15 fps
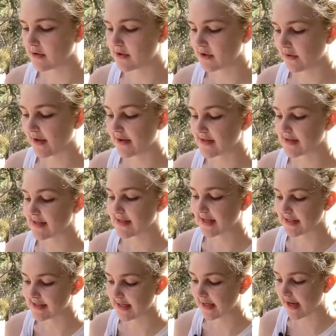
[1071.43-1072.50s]

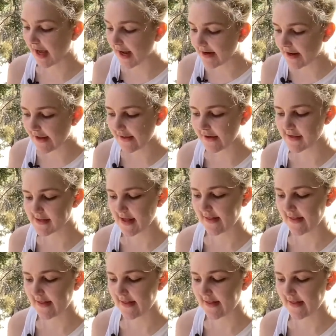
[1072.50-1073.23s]
$2,069,